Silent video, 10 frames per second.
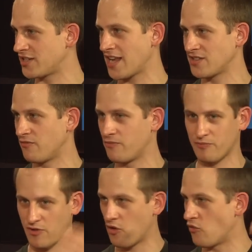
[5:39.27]
It doesn't
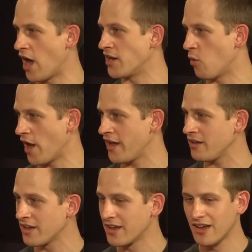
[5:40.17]
run
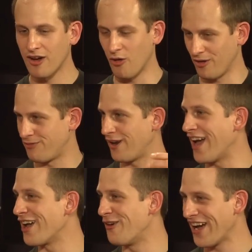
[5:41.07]
away or
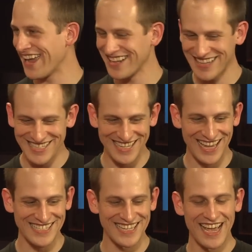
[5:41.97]
fly away in this
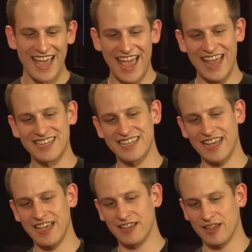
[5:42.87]
case, and
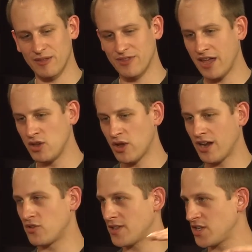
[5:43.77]
then you
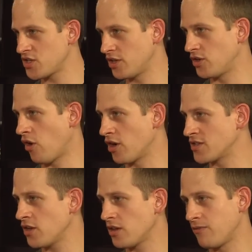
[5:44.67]
can transition into
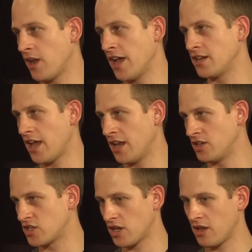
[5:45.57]
horizontal flight
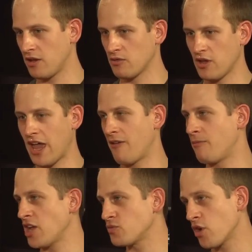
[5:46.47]
and
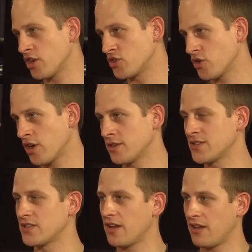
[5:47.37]
have much more
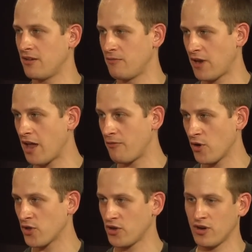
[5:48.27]
endurance, fly
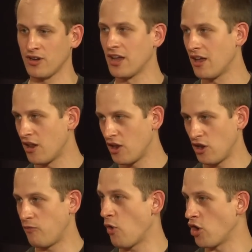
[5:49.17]
further
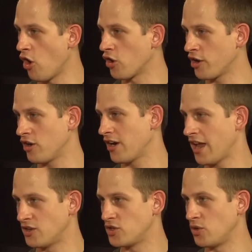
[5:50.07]
for longer,
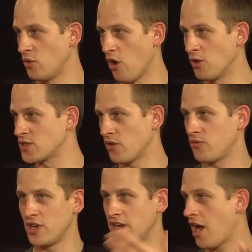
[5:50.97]
and do also
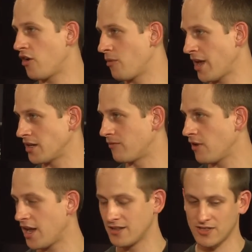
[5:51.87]
3D aerobatic flight.